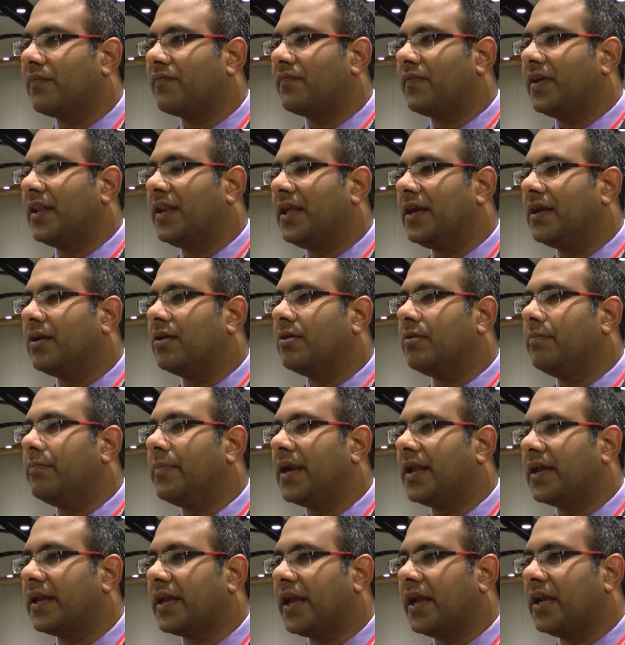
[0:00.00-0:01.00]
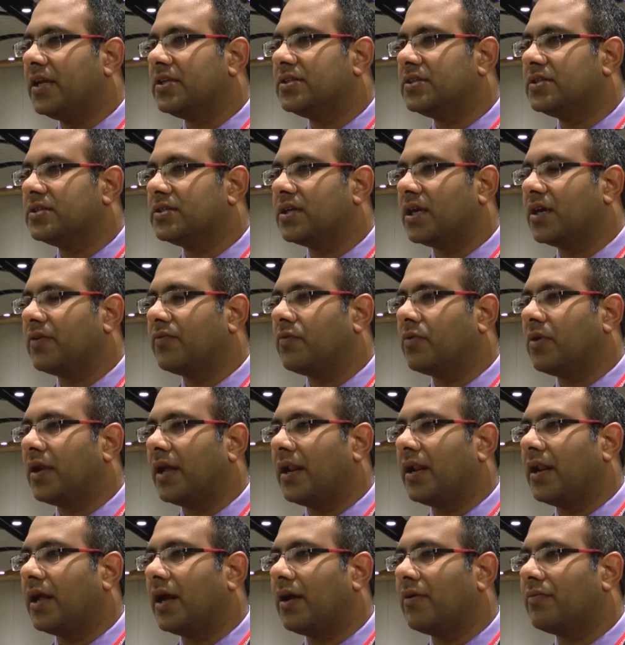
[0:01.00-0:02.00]
any good medications that would
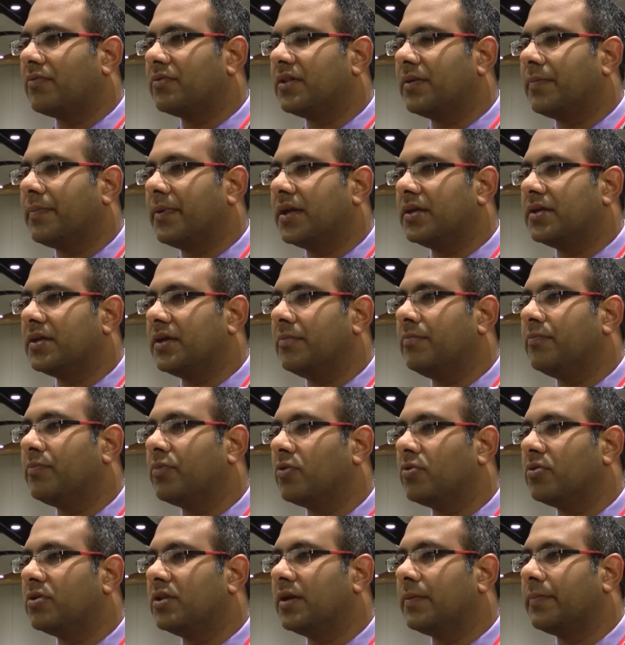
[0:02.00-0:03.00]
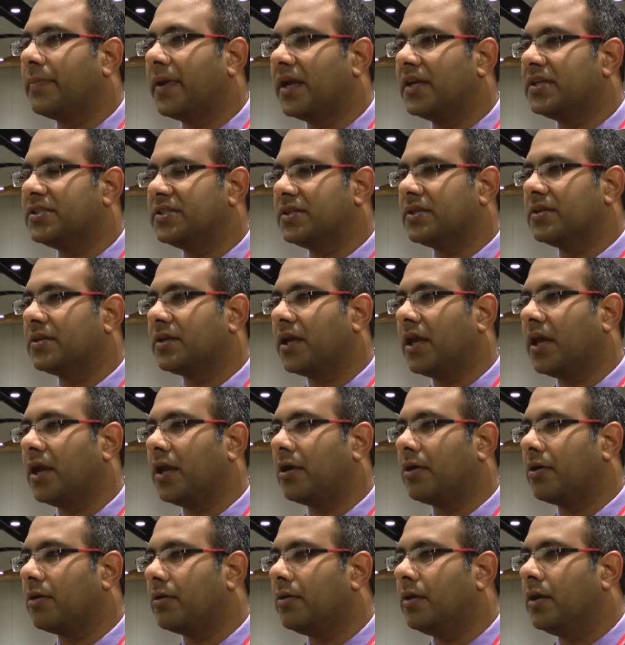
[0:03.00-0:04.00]
allow improve the patient
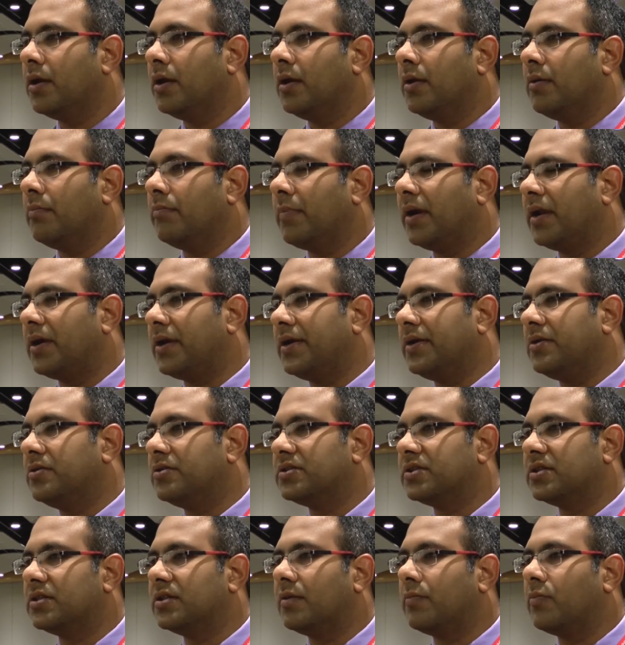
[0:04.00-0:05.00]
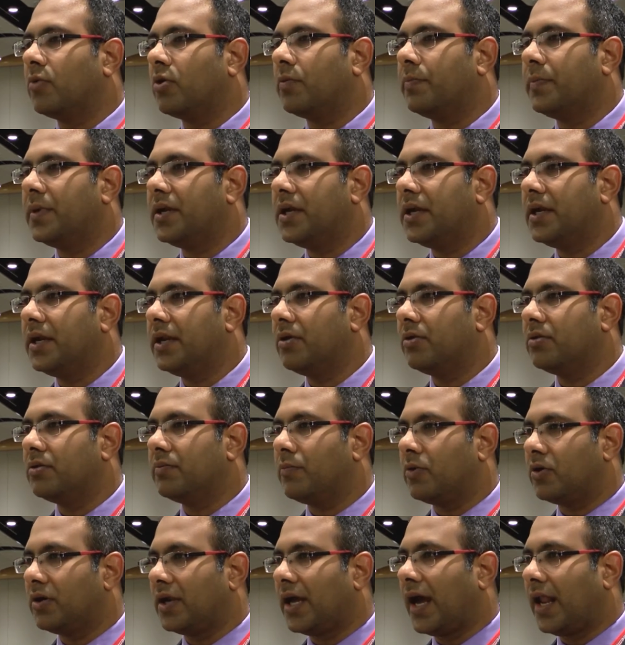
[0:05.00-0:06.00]
care by reducing the morbidity or the
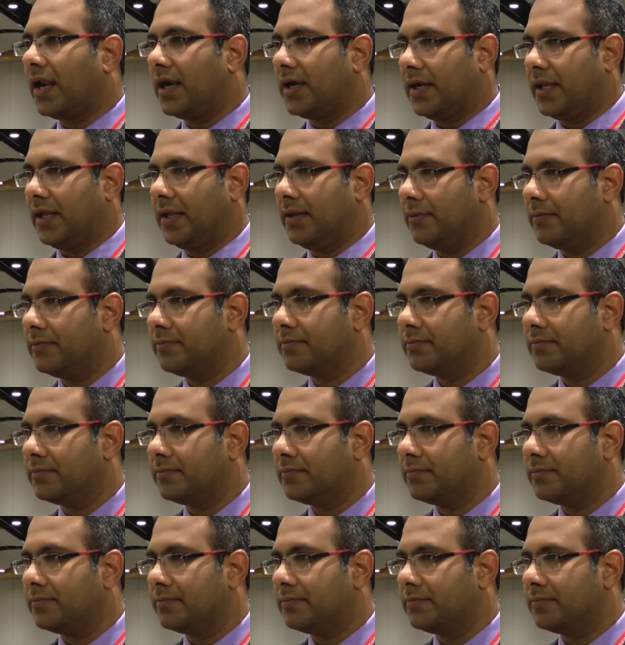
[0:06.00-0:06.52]
mortality.